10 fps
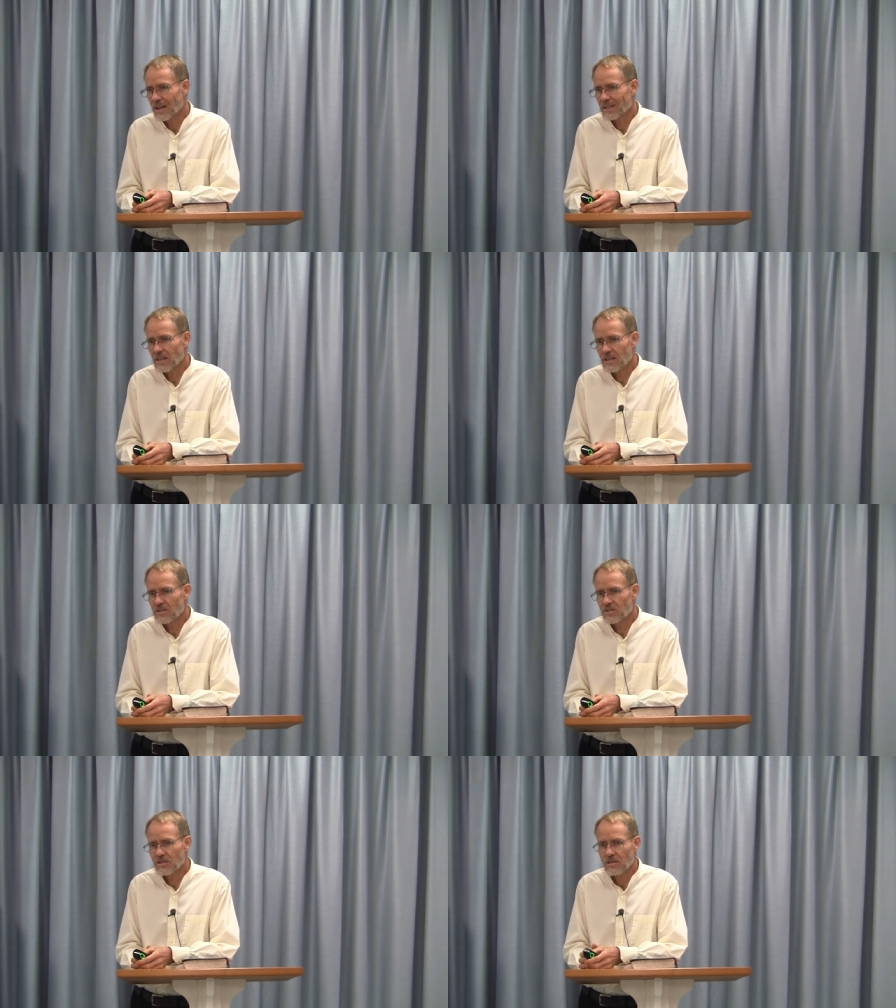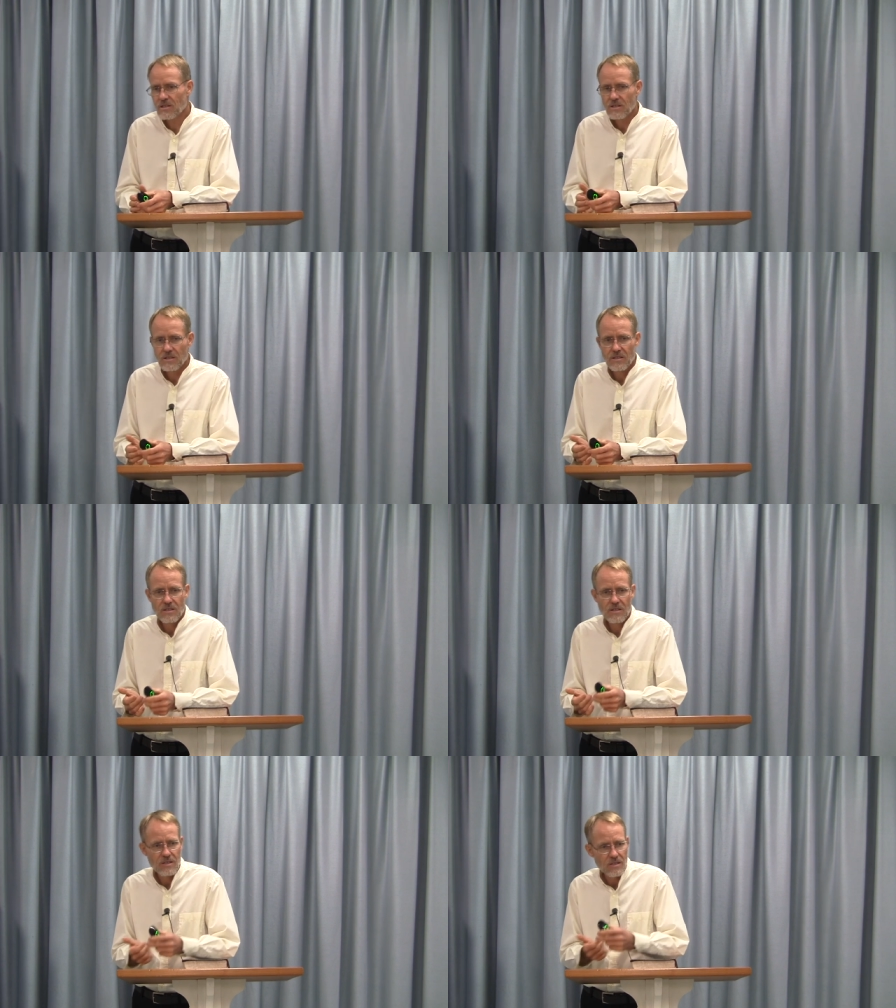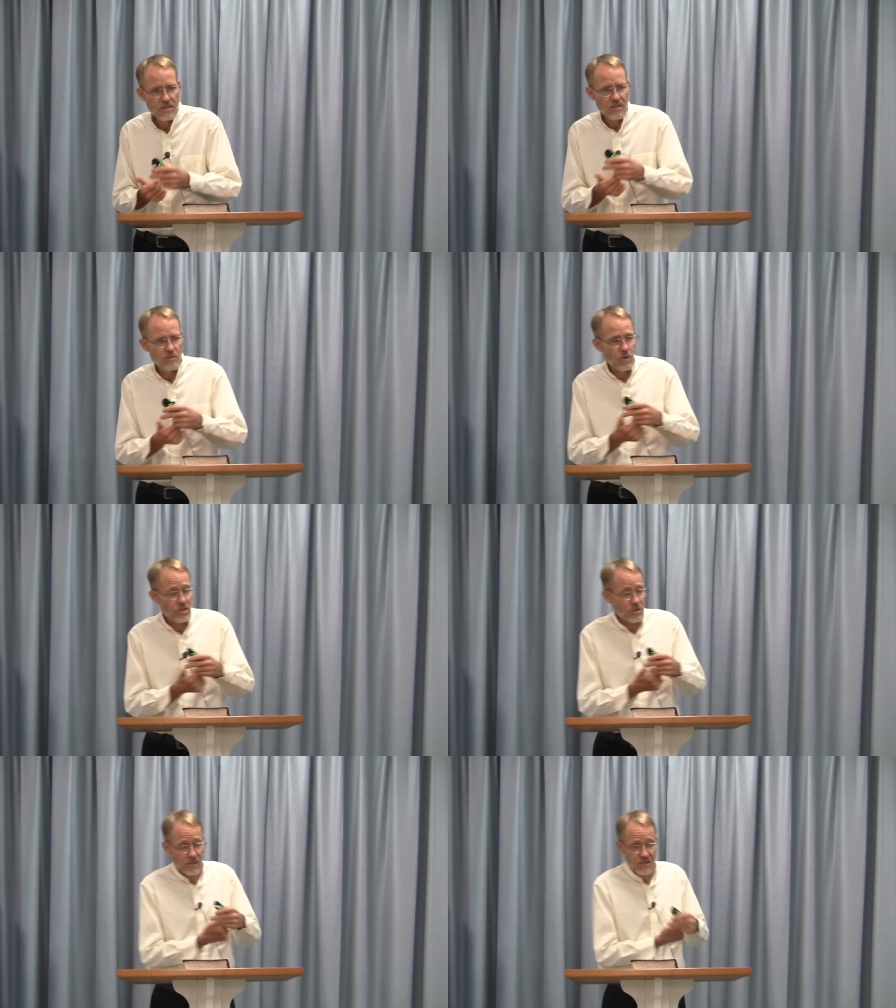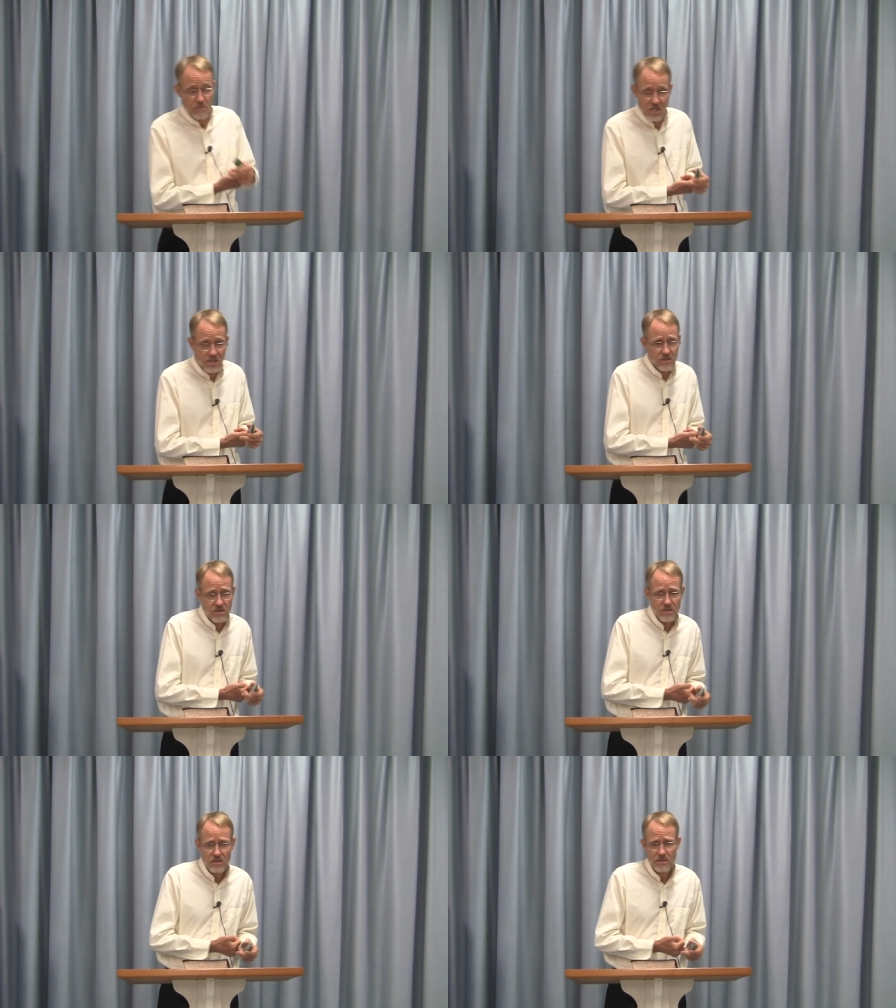against worshiping the beast